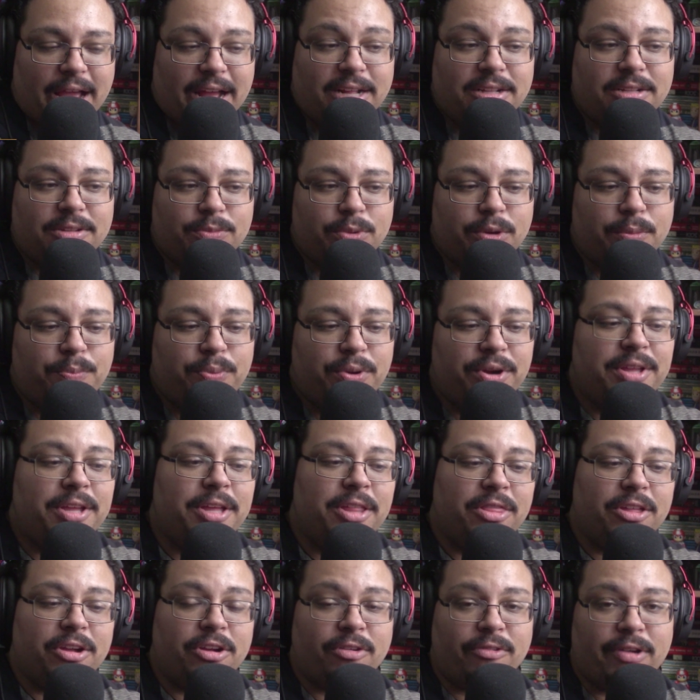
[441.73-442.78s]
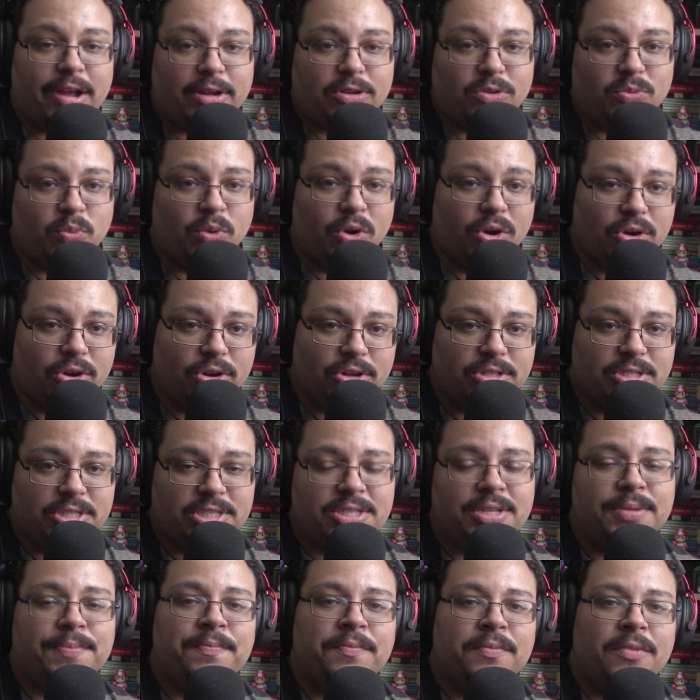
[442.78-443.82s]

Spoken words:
we're putting in the correct words,